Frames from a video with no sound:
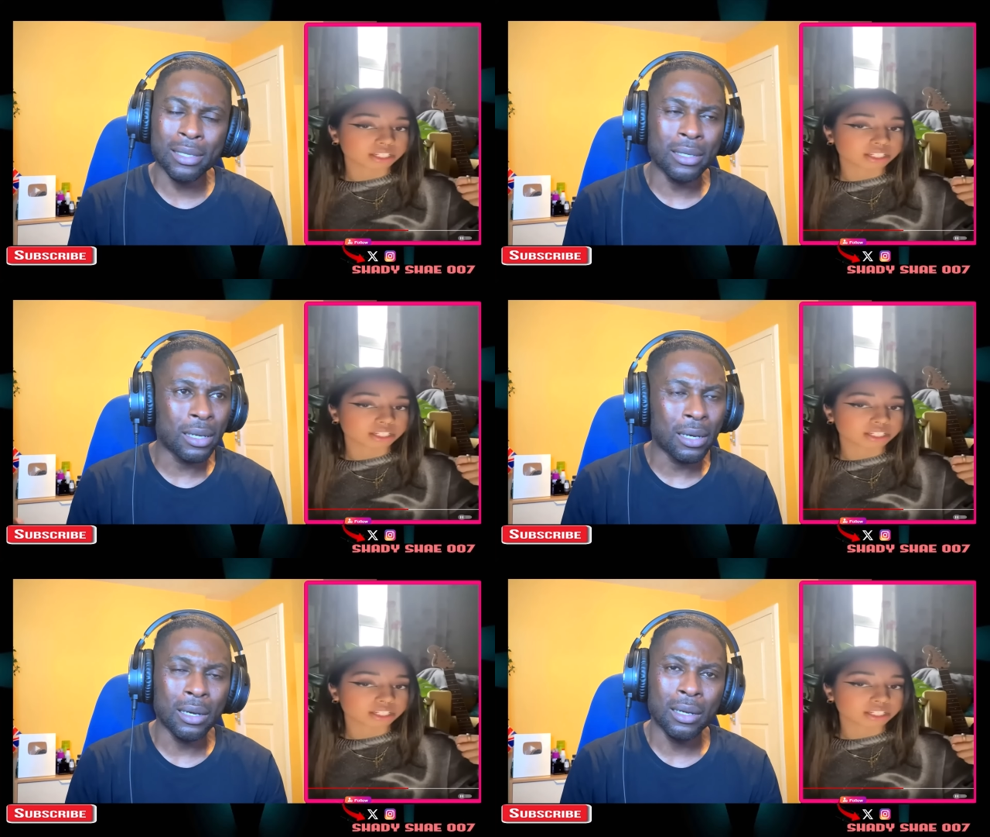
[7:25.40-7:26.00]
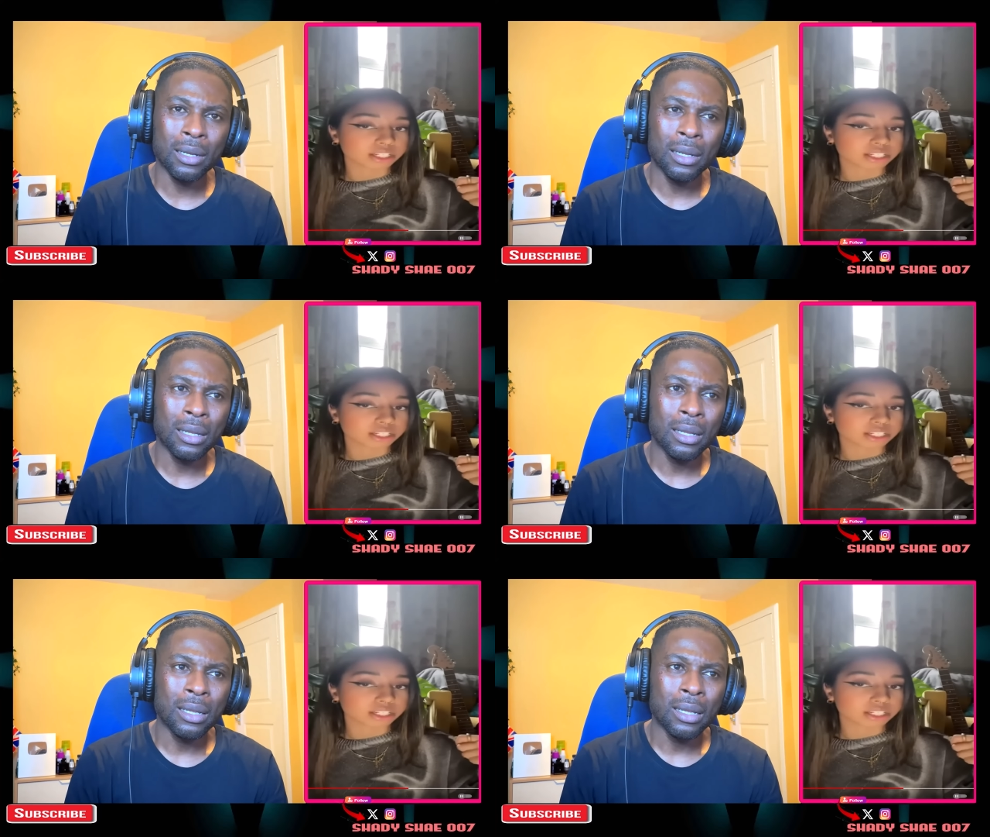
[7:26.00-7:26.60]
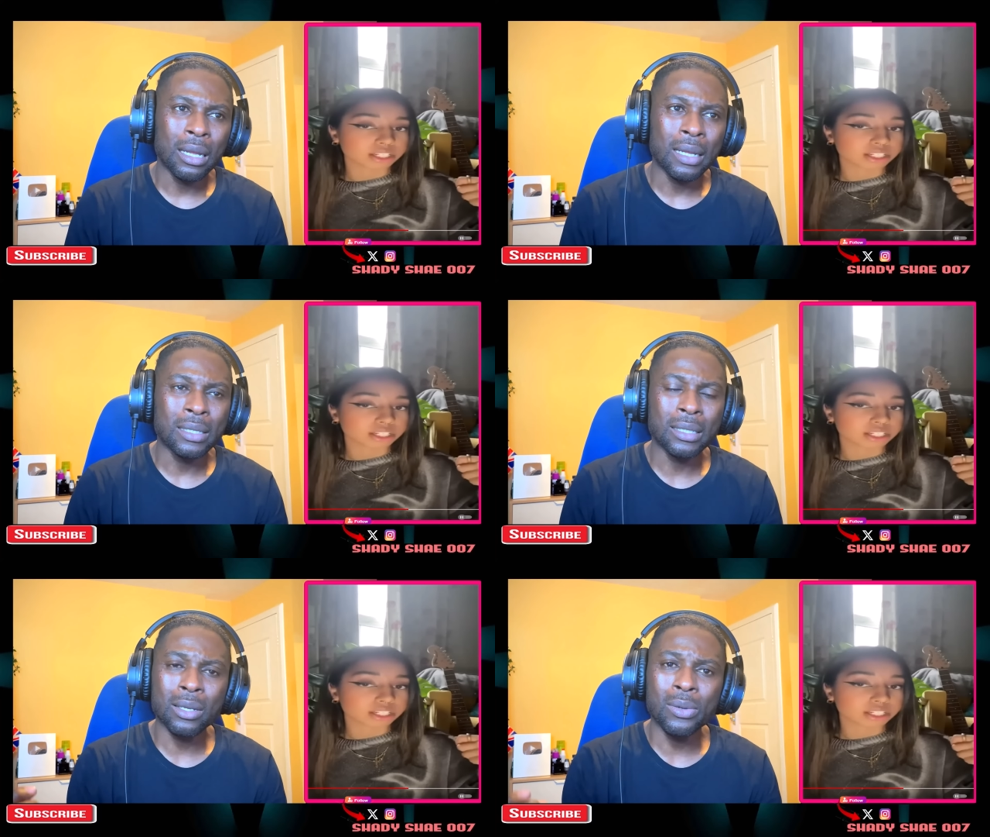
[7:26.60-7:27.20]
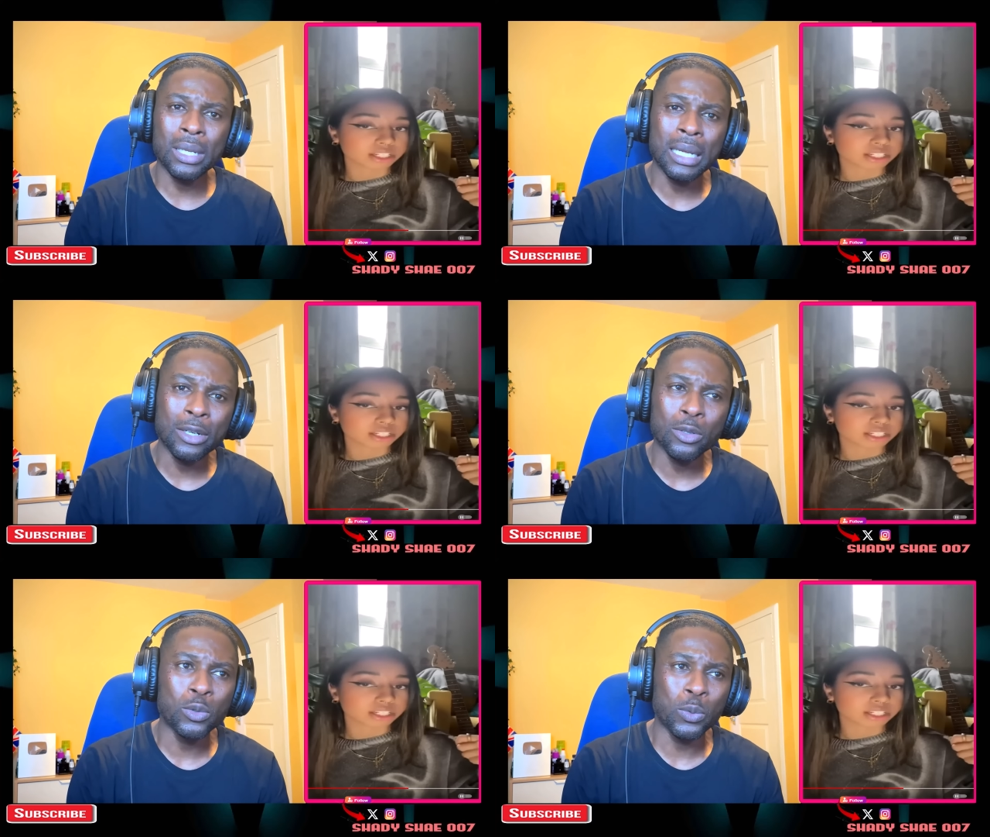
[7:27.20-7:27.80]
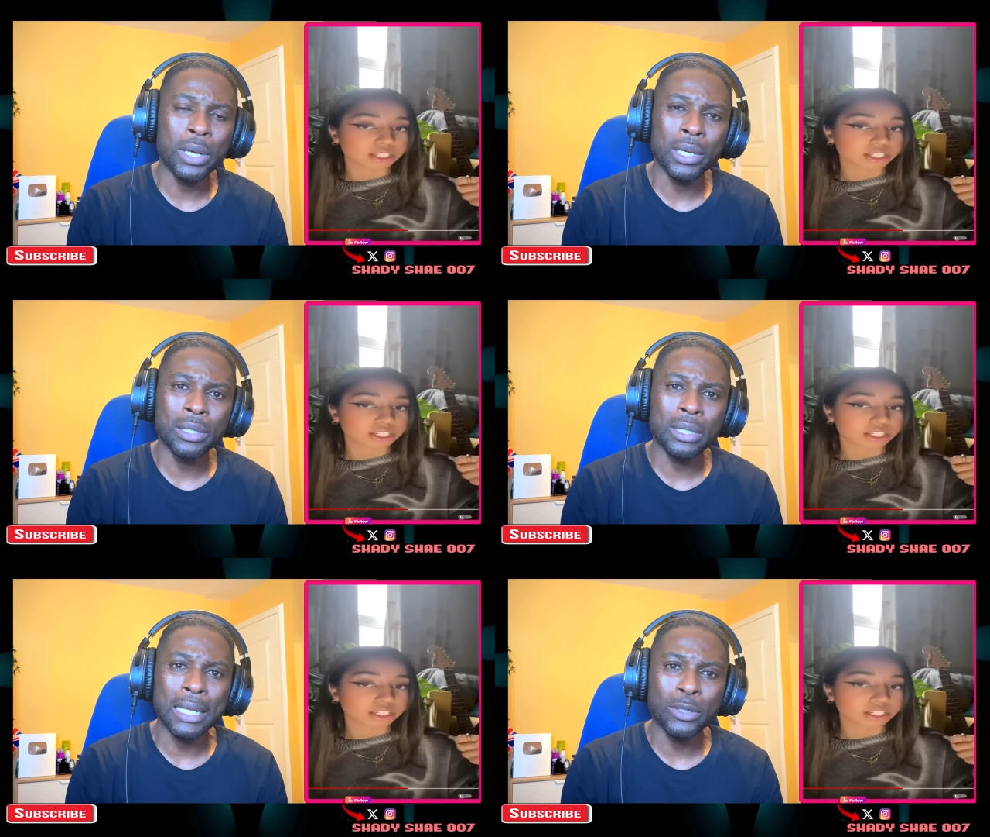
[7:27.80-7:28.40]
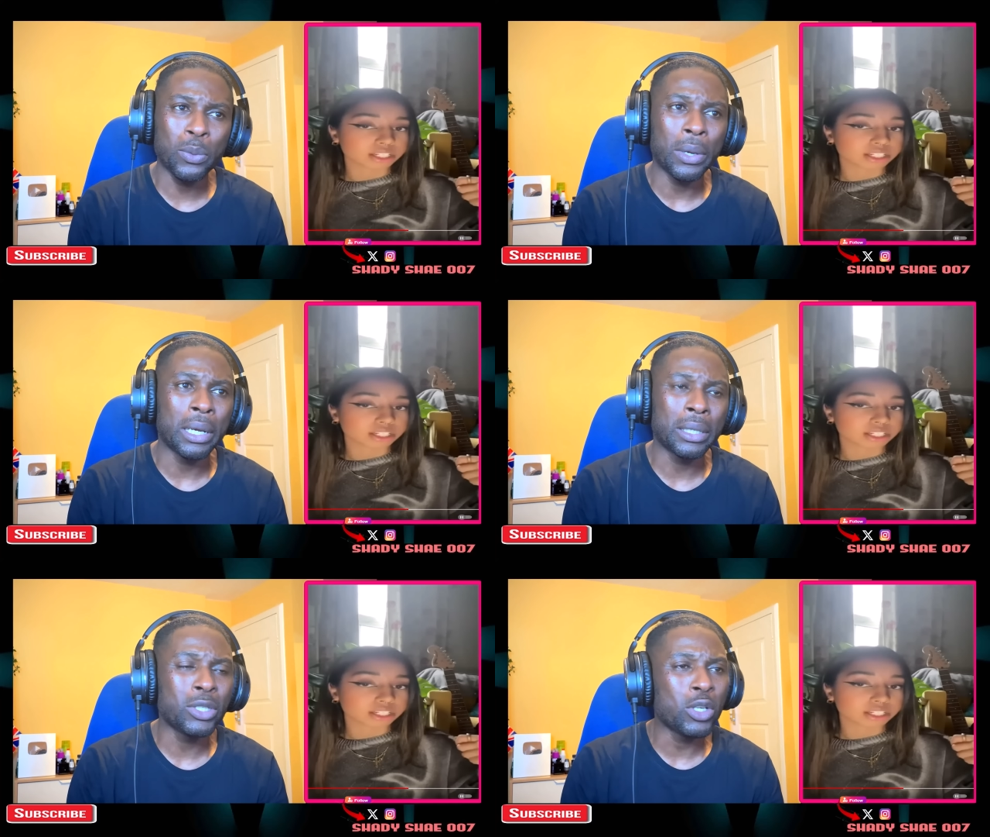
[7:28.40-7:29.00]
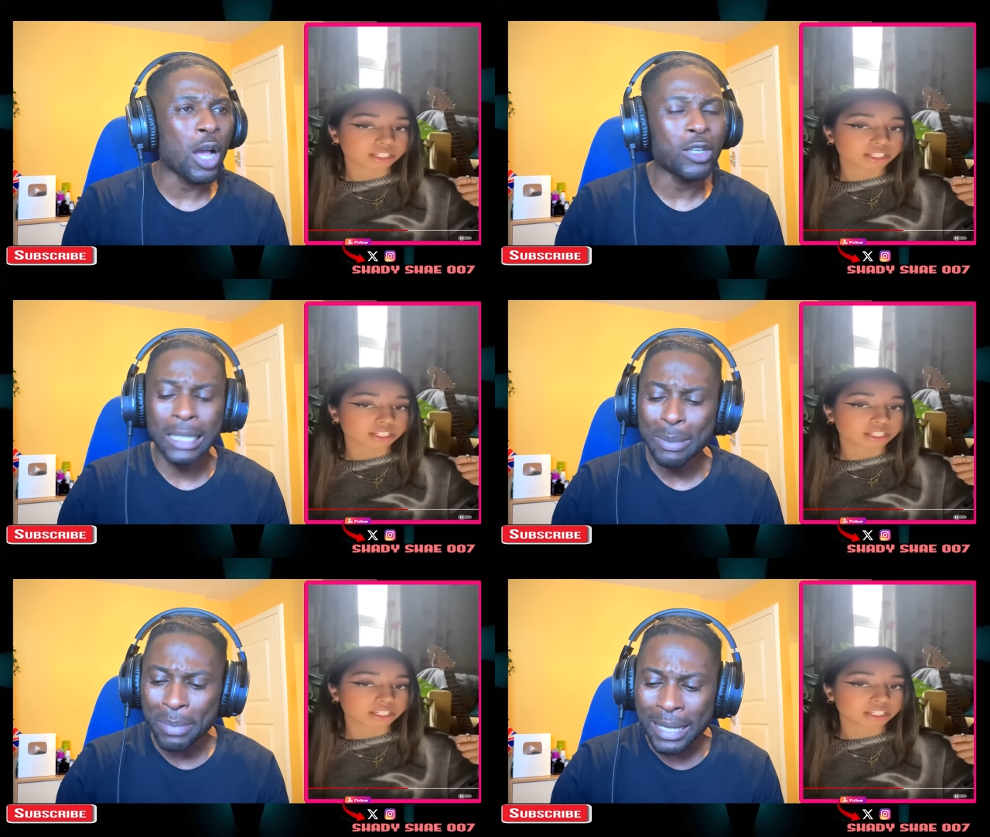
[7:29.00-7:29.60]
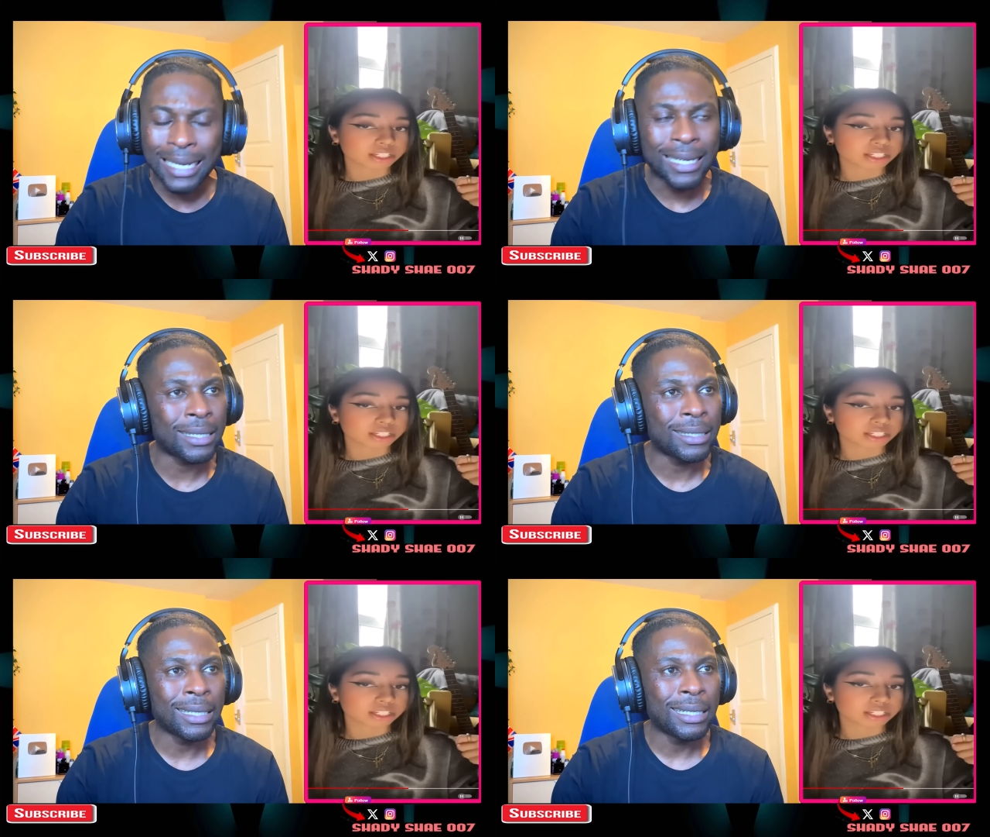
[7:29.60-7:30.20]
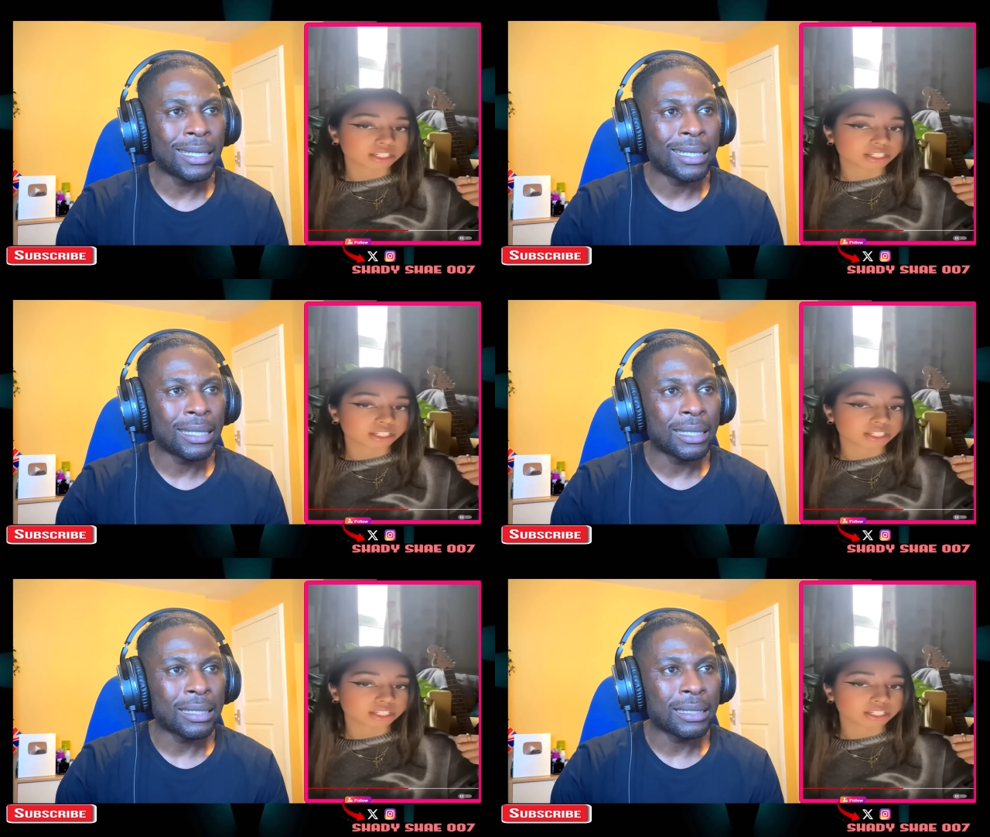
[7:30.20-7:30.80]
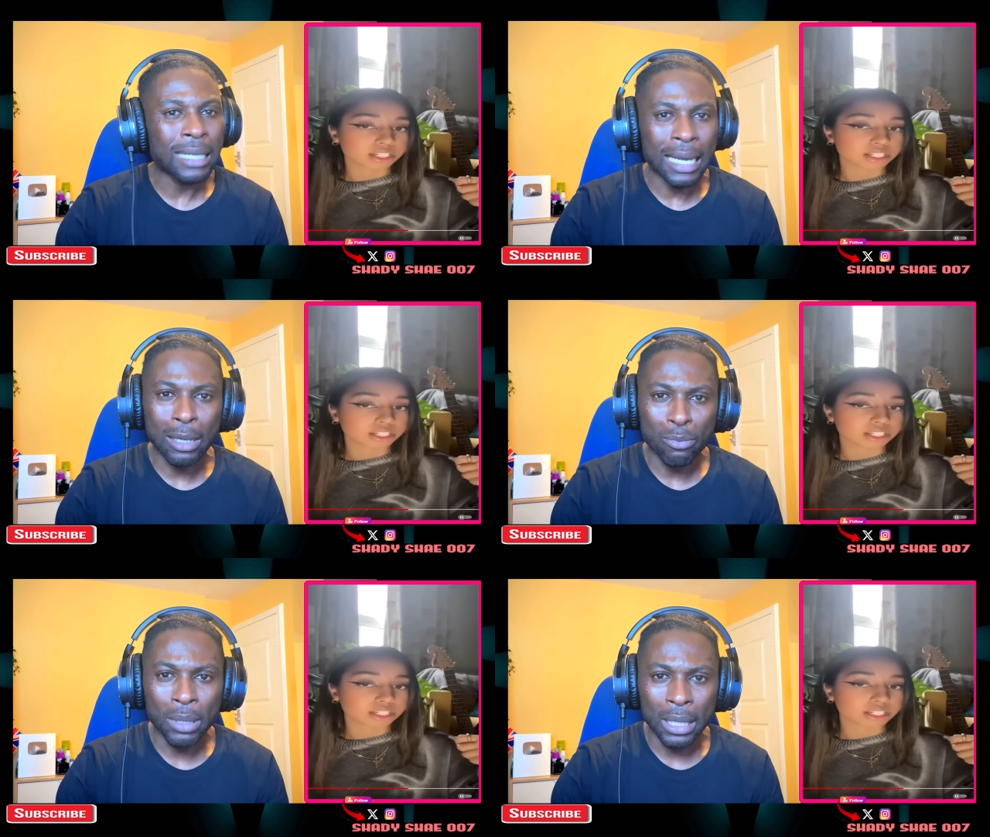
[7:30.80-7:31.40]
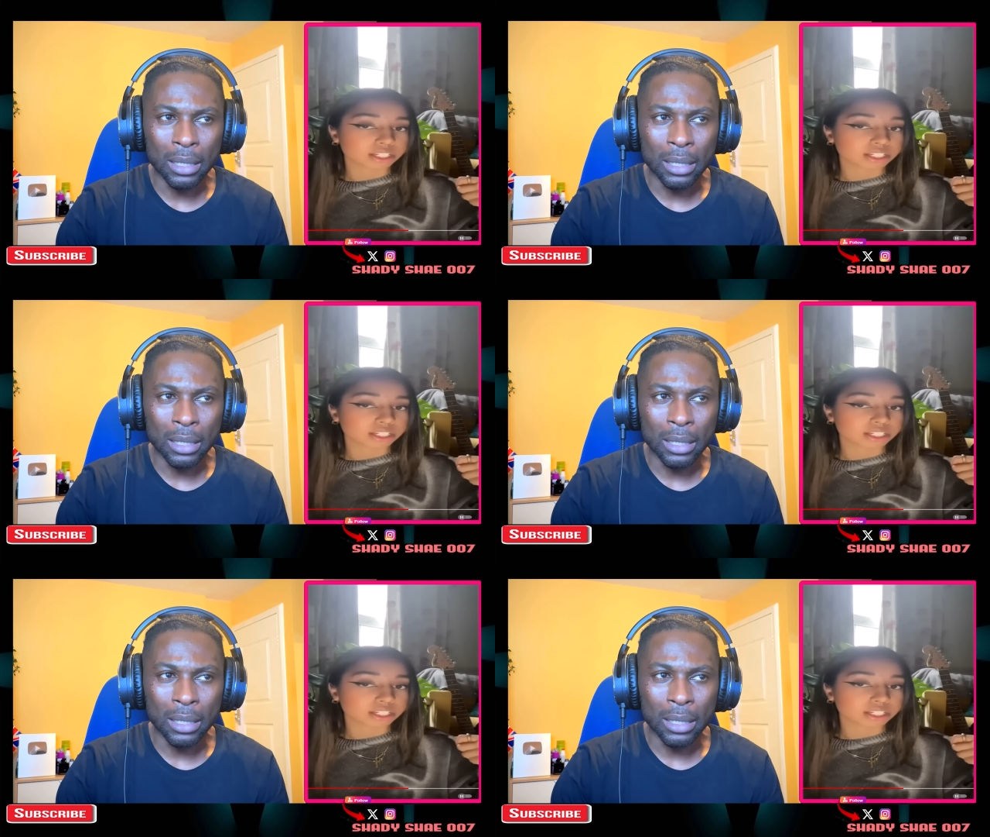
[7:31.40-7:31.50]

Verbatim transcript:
Speaker 1: her and calling her those words at work. Do you know how demeaning that can be?